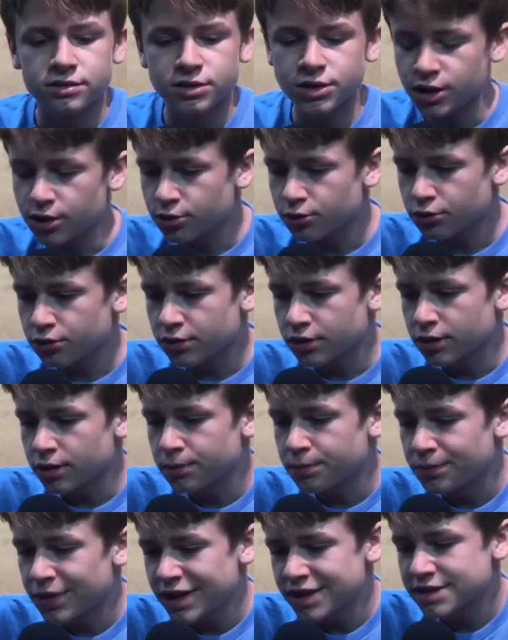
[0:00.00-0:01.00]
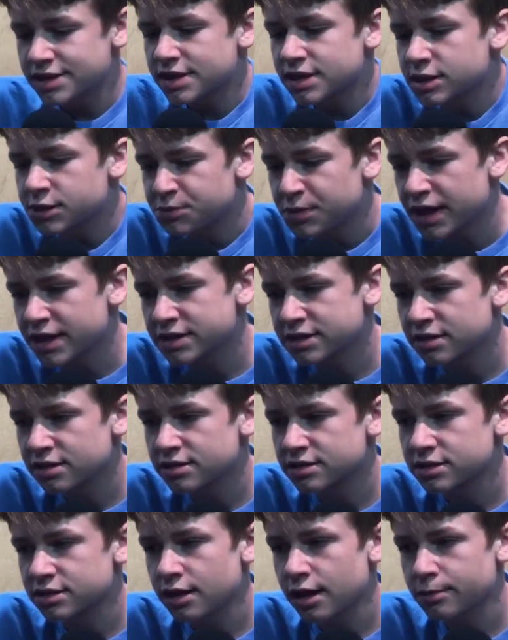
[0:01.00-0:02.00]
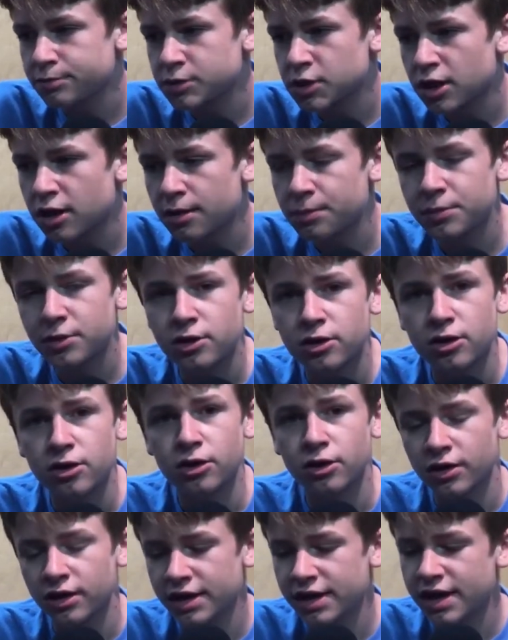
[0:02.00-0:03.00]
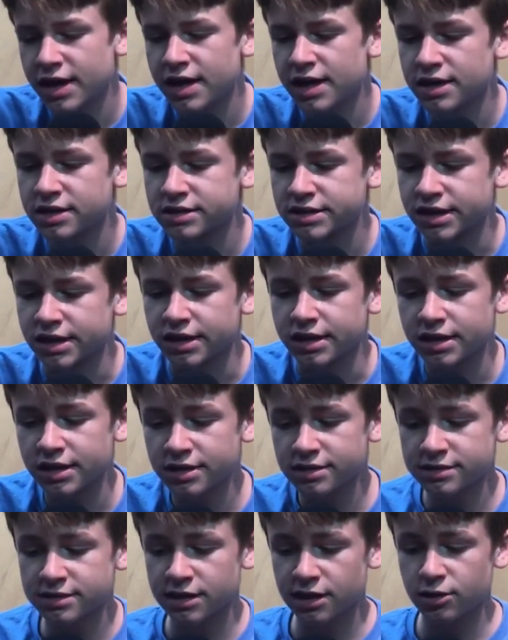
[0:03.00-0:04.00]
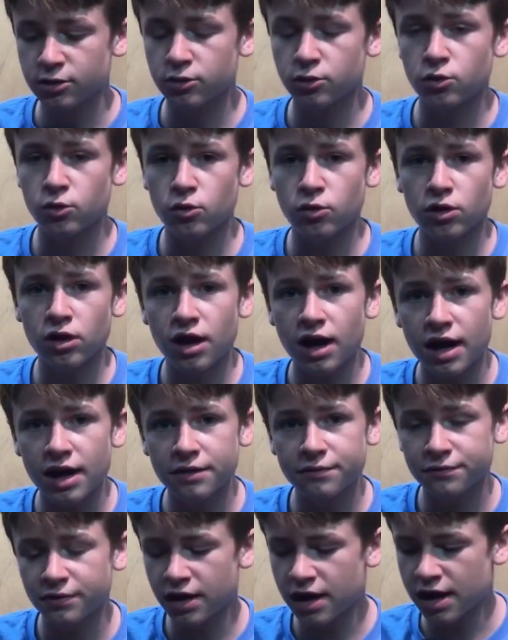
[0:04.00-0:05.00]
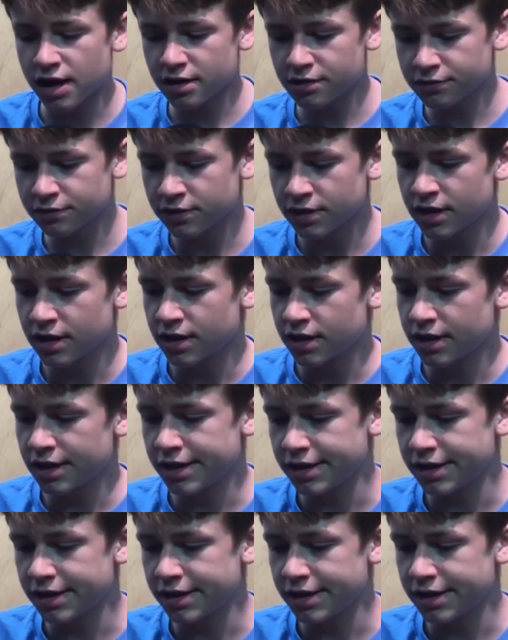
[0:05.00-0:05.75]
So the basic specs of this laptop are it has a Intel Core i5,